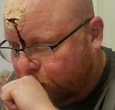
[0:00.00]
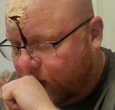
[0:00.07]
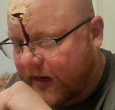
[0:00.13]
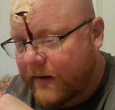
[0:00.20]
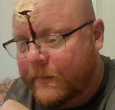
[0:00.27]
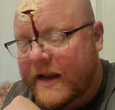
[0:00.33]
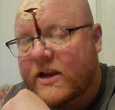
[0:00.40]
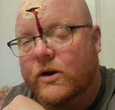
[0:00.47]

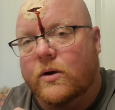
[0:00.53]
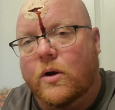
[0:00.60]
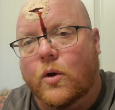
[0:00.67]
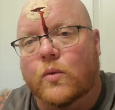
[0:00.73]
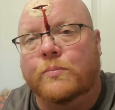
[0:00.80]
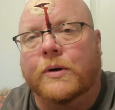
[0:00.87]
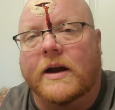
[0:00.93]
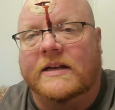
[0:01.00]
and make your
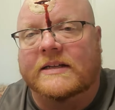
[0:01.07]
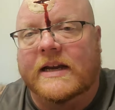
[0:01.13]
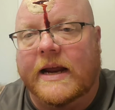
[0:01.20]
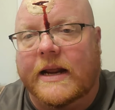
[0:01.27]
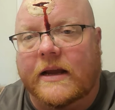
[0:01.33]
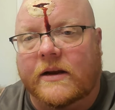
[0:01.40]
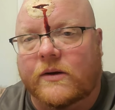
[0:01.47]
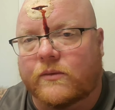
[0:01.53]
own
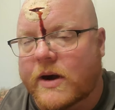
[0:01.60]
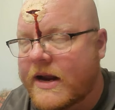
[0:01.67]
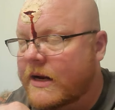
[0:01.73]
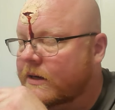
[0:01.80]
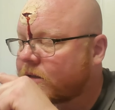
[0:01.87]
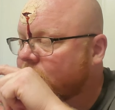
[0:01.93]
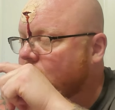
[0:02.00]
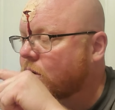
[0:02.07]
prosthetic,
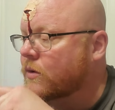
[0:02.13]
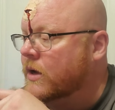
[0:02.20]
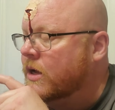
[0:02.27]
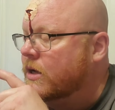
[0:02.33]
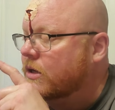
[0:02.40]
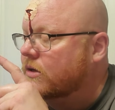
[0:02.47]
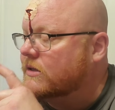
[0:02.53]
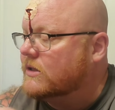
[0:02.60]
right? So
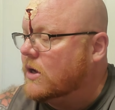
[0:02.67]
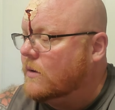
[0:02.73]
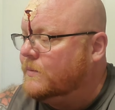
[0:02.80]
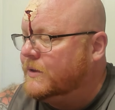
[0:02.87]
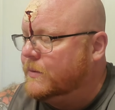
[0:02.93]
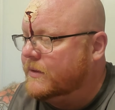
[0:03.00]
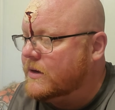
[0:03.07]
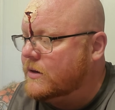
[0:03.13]
you
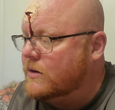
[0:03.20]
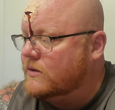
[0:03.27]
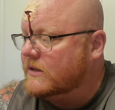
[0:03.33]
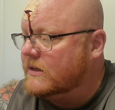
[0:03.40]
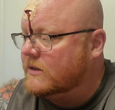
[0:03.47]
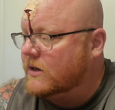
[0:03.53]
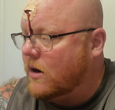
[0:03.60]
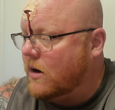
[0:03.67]
sculpt it with the
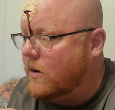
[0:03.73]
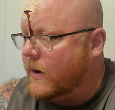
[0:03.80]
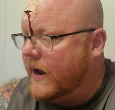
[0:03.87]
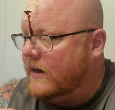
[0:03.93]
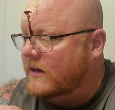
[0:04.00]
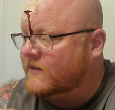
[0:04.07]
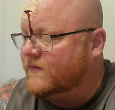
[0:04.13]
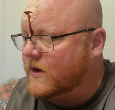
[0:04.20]
nose and scar
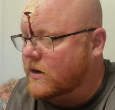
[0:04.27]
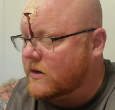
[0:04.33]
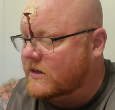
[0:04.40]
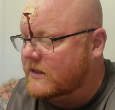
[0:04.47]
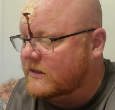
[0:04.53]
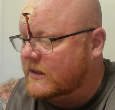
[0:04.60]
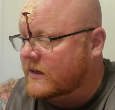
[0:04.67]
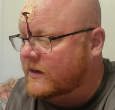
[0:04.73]
wax
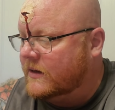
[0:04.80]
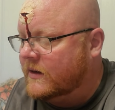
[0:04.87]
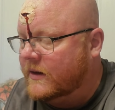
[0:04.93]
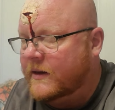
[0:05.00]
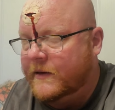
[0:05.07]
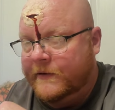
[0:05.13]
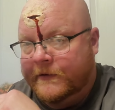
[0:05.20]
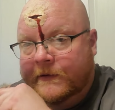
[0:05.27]
first.
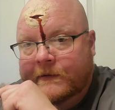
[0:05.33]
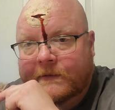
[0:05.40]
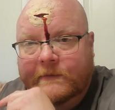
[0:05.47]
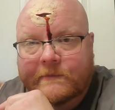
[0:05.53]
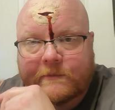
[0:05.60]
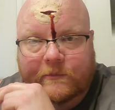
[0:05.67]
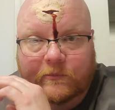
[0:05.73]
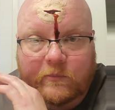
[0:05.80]

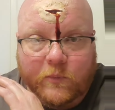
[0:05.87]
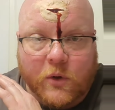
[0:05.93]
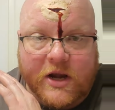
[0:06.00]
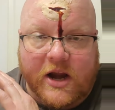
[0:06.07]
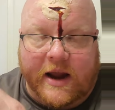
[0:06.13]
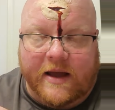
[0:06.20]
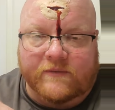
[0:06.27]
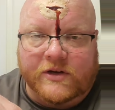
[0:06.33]
When
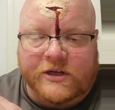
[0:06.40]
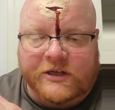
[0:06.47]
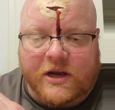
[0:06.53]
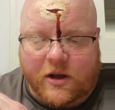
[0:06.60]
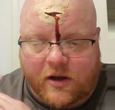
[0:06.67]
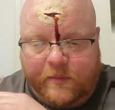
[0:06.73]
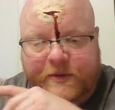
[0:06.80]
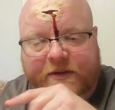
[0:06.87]
you have your
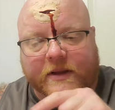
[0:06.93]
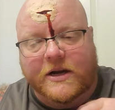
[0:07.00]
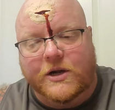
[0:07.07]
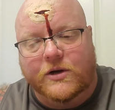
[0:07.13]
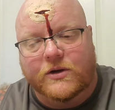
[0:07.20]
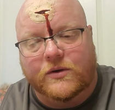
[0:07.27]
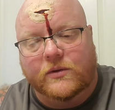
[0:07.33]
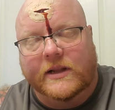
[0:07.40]
sculpt, then
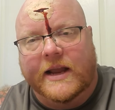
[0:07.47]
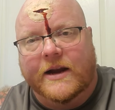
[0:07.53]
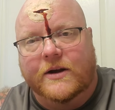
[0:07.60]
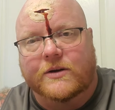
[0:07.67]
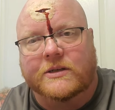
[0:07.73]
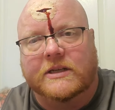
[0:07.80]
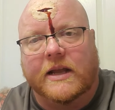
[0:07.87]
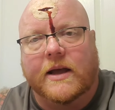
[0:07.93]
you do
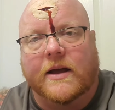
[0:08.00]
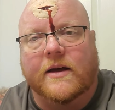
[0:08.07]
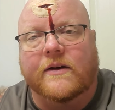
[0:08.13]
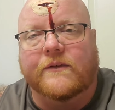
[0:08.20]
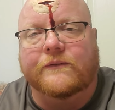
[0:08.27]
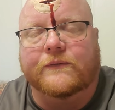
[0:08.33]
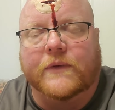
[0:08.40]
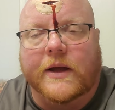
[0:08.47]
layers
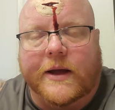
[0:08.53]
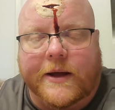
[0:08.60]
of